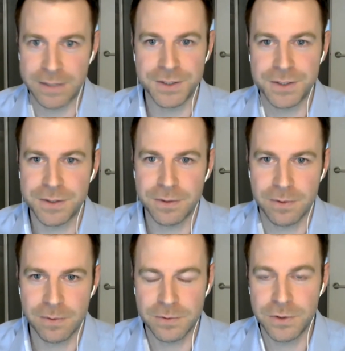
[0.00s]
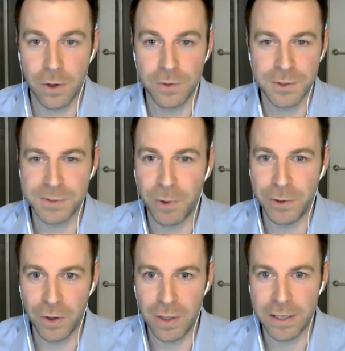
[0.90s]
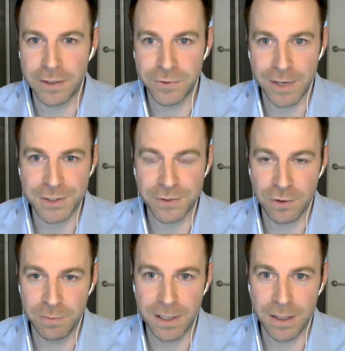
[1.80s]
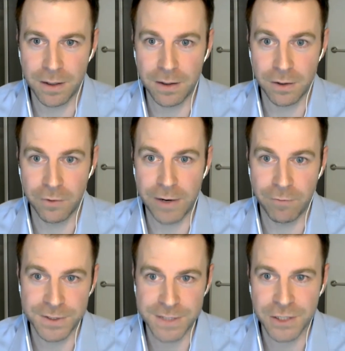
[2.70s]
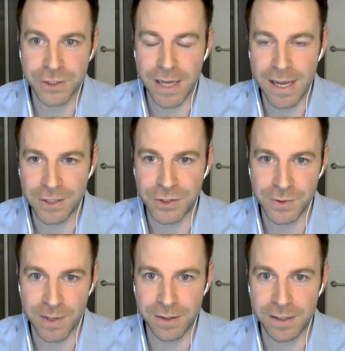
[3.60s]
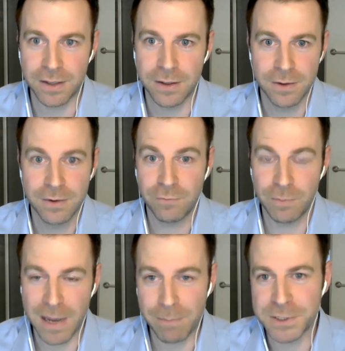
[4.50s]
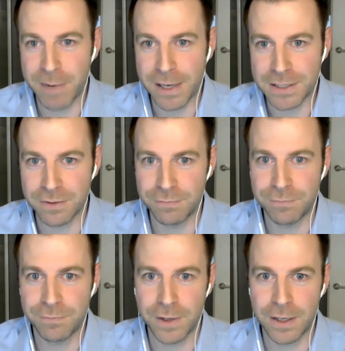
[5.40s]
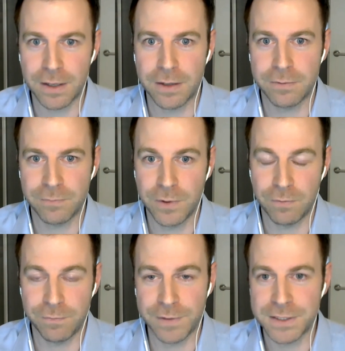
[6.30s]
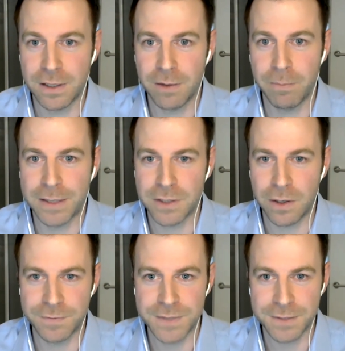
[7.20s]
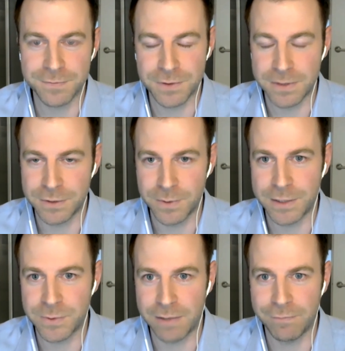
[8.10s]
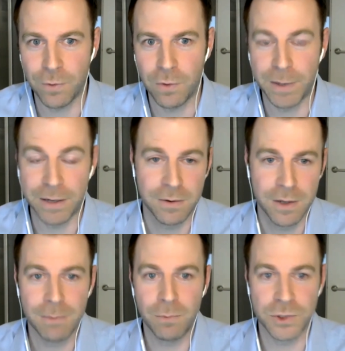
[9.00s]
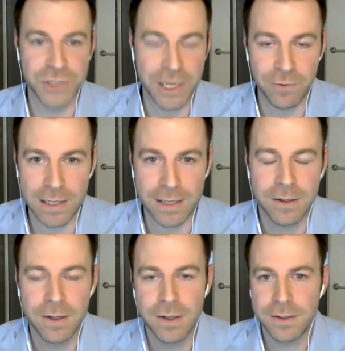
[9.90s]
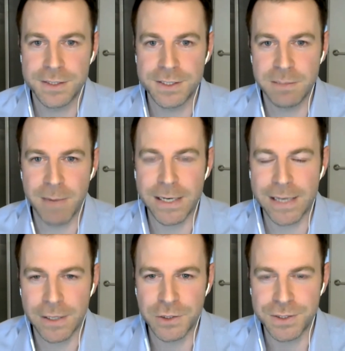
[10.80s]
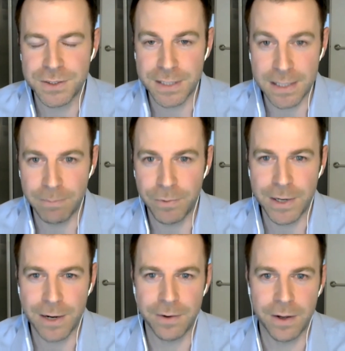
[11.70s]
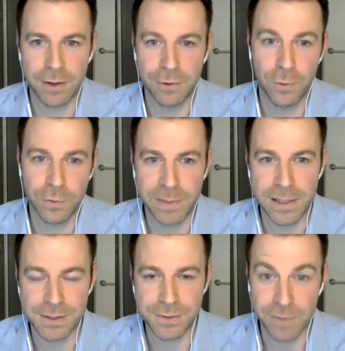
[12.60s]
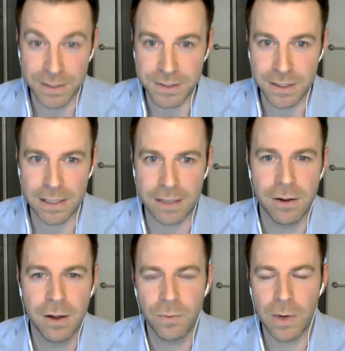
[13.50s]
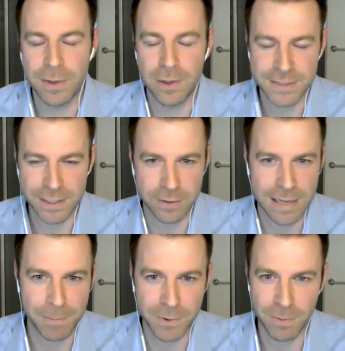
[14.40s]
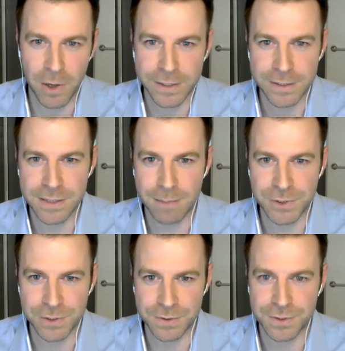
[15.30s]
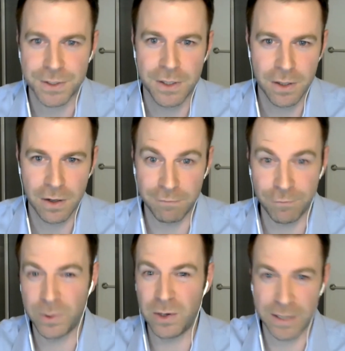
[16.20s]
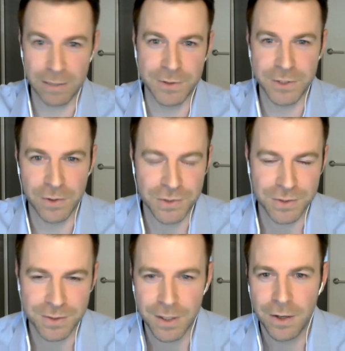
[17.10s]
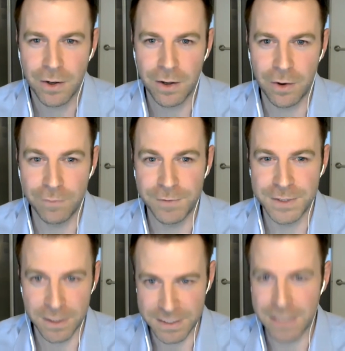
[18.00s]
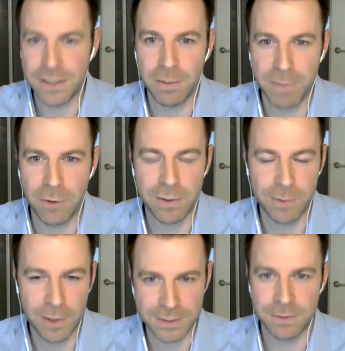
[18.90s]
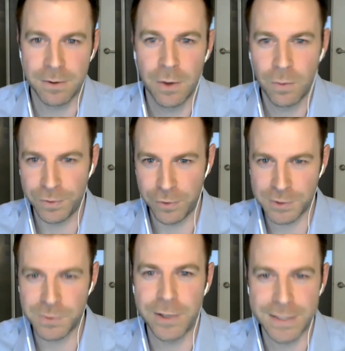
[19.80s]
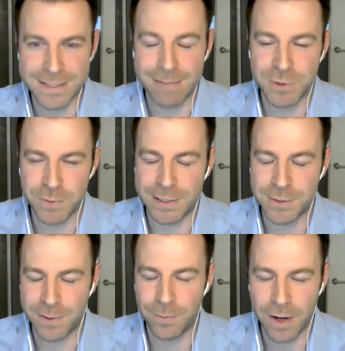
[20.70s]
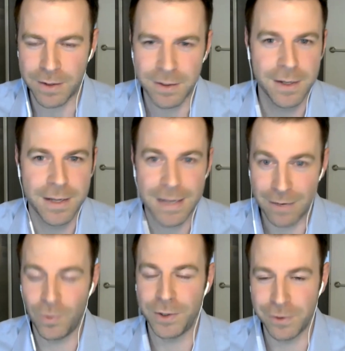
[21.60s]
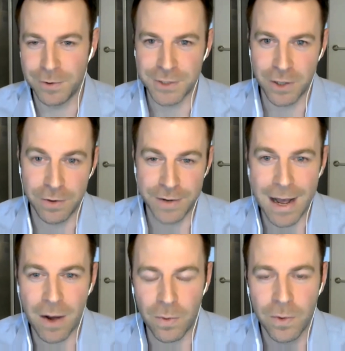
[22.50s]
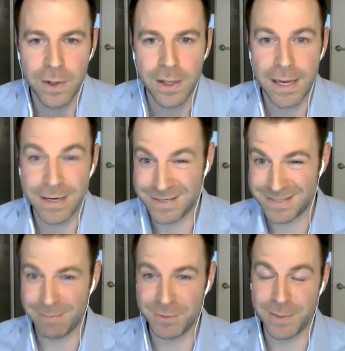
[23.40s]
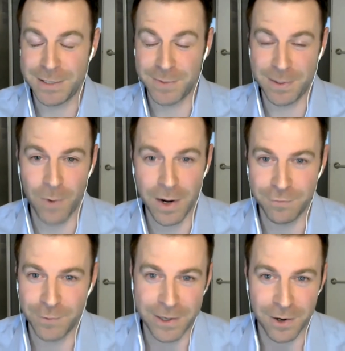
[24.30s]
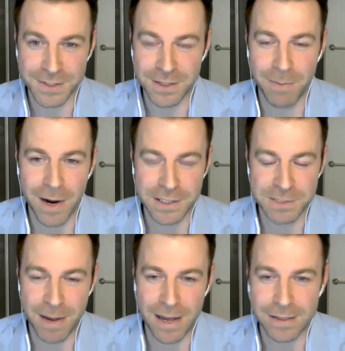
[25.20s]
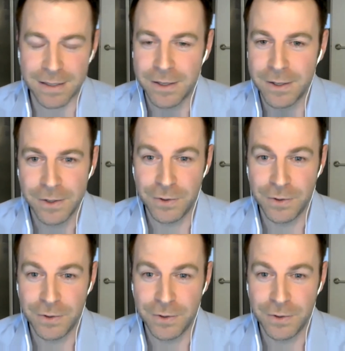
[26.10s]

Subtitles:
it's, to Ozo's point earlier, duration could be a great recession hedge. So I think from that perspective, fixed income makes a lot of sense in 2024. But more generally, the Systematic Edge team put out a thought piece recently where we looked at our capital market assumptions, our forward-looking returns over a 10-year period. We looked at what those were in December 2021 and what those are now. And in December 2021, if we cast our minds back,